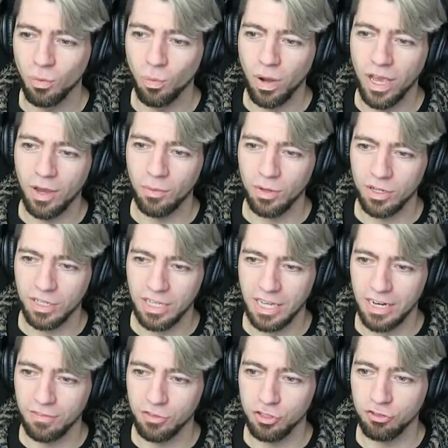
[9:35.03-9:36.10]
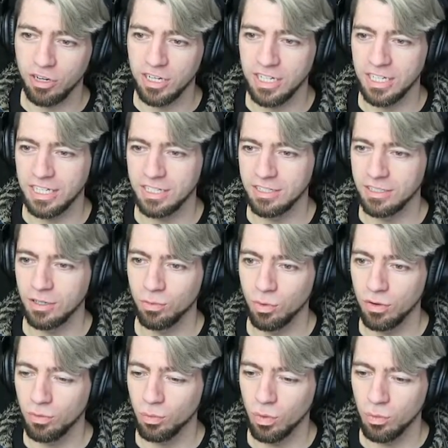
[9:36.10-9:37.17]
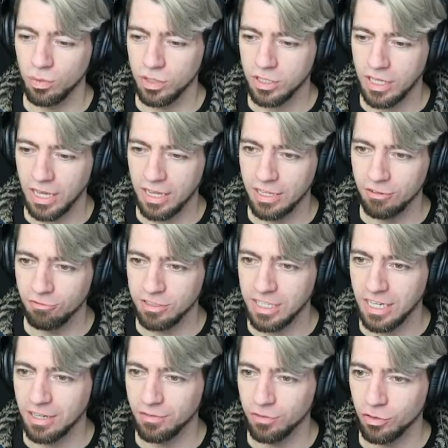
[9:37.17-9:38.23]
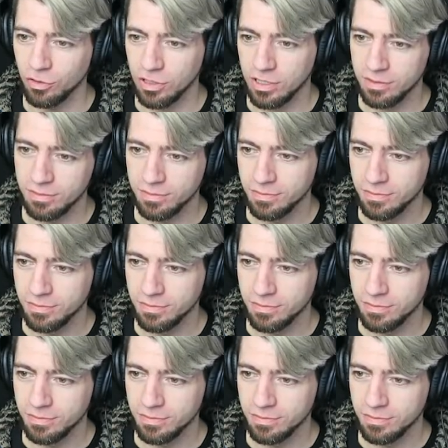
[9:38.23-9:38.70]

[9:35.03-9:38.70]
where we're going to kind of trade it in and what we get in return for it.